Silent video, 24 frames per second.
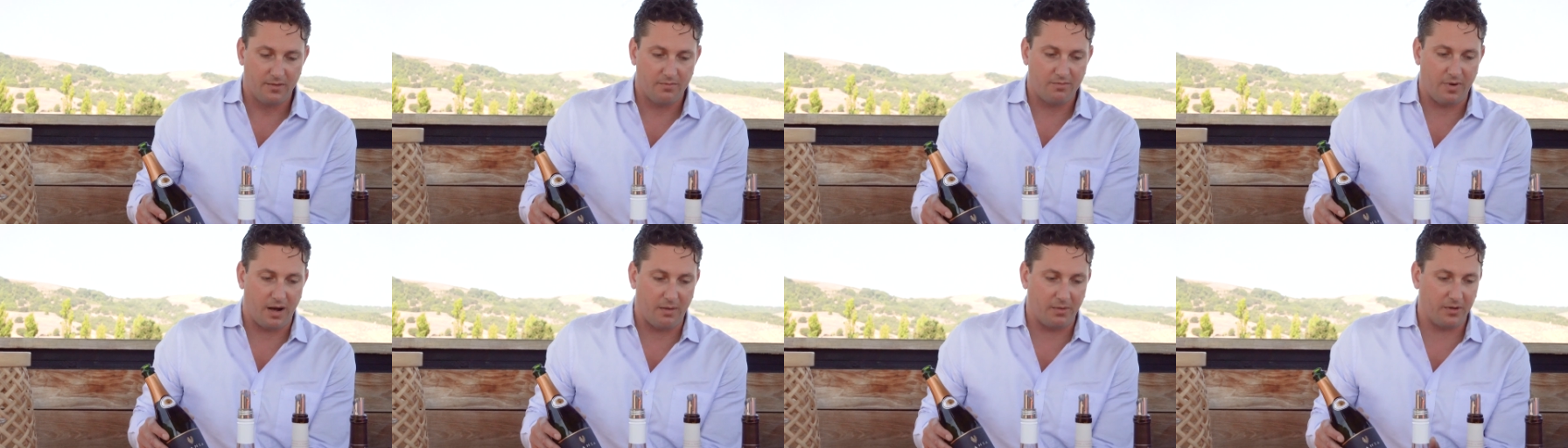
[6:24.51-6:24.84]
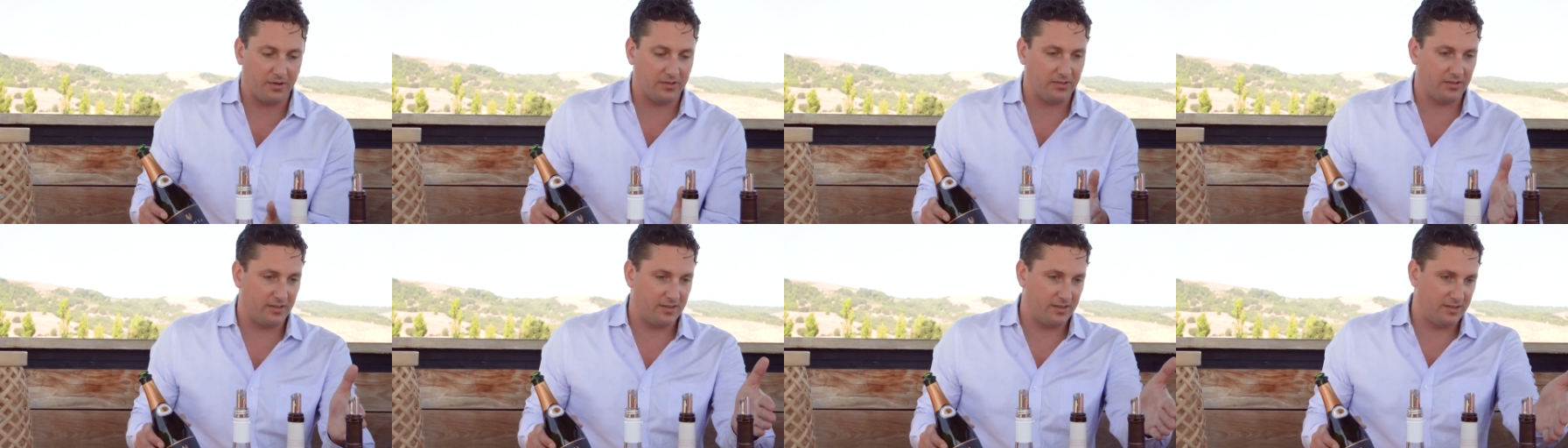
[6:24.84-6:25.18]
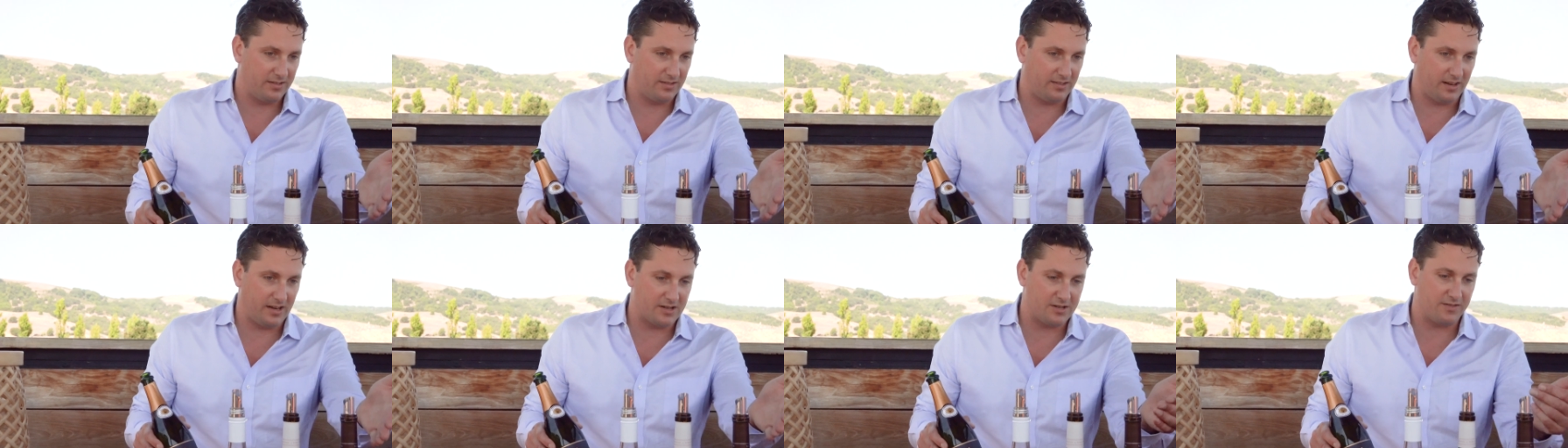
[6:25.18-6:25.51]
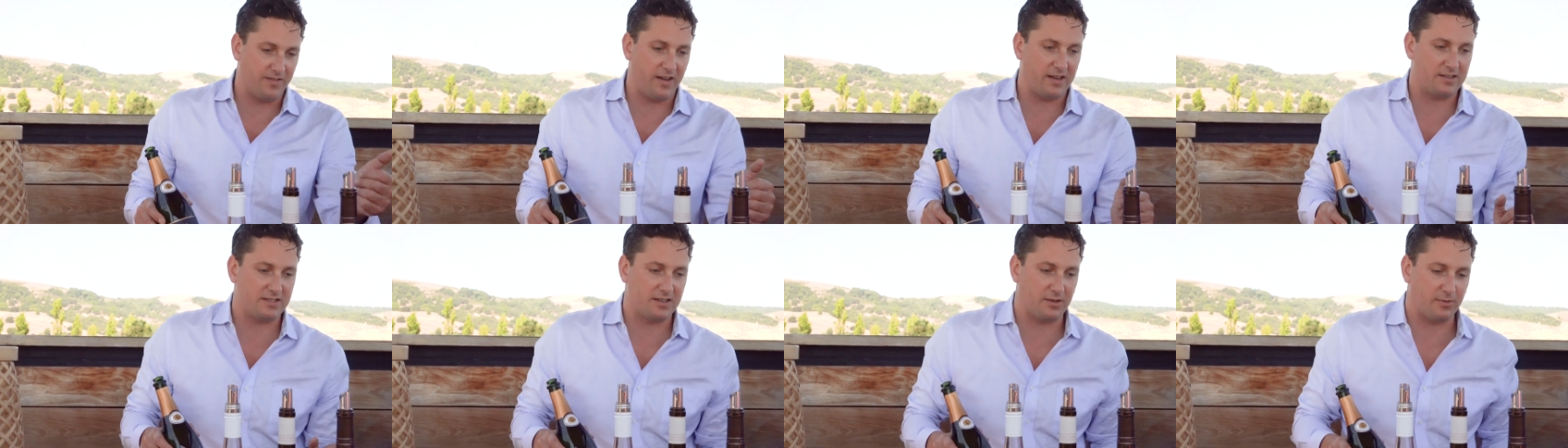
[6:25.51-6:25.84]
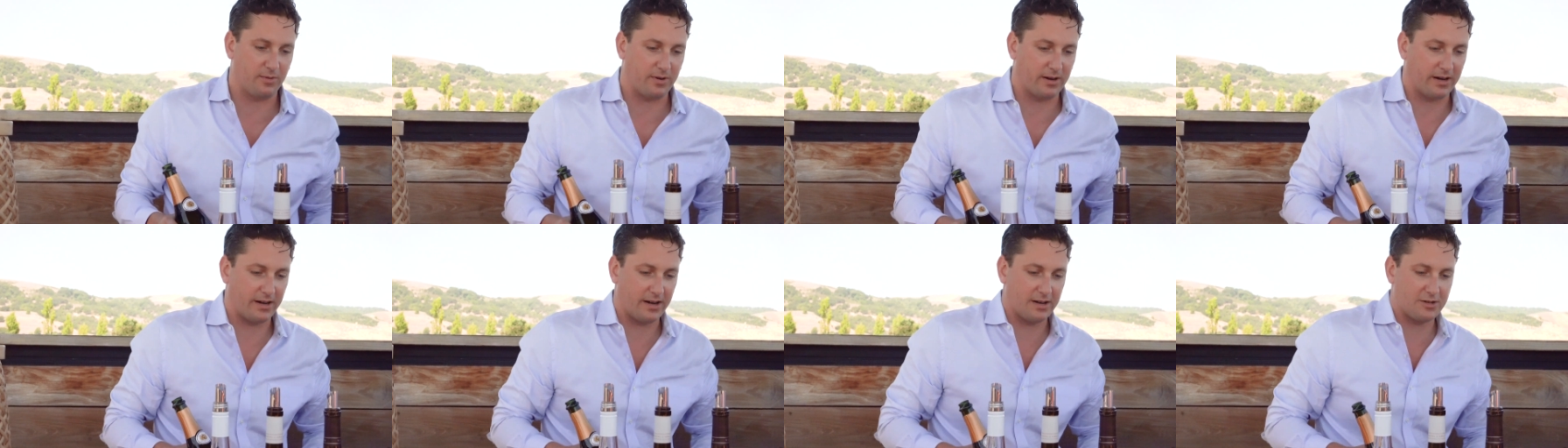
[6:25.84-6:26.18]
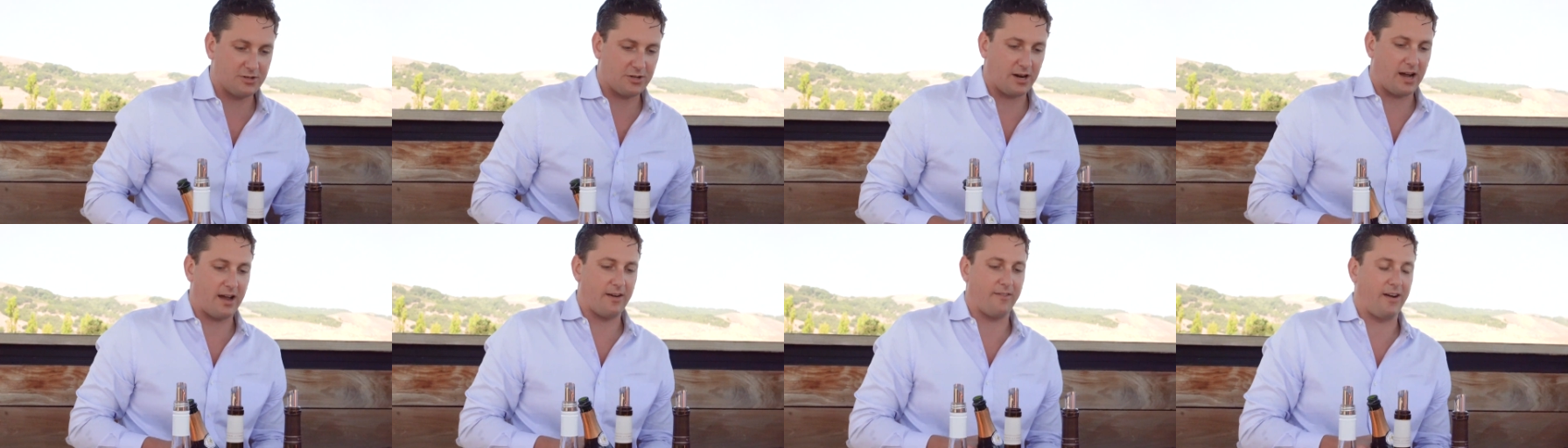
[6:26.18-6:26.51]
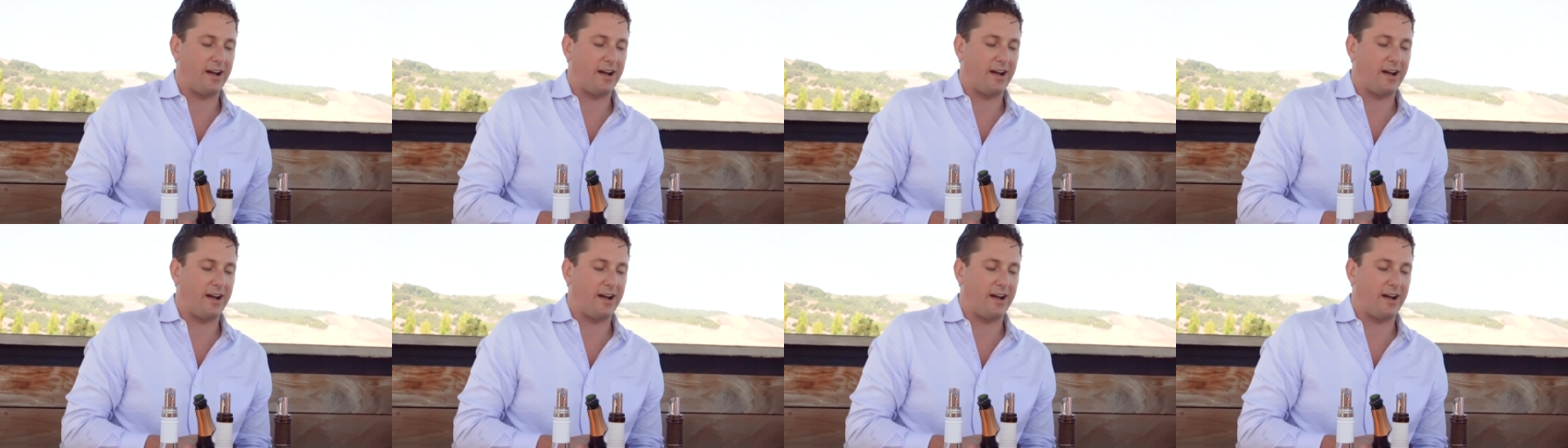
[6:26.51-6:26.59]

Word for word: bubbles. And the Sangiovese we're going to try